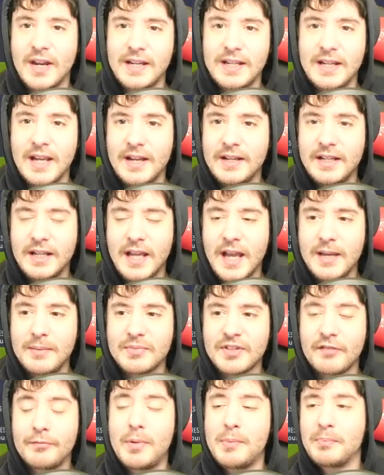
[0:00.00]
Any
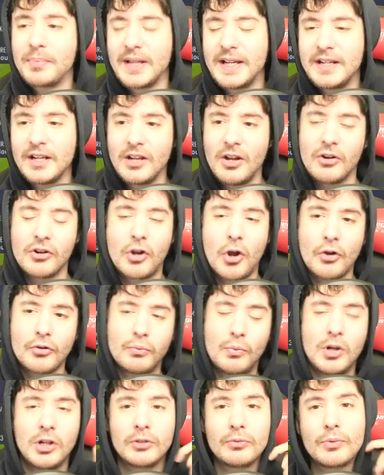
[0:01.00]
games? I've been playing a lot of
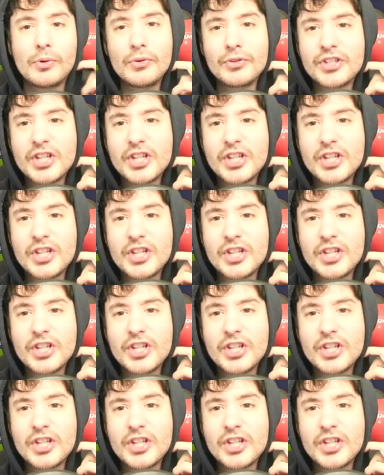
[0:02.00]
COD World War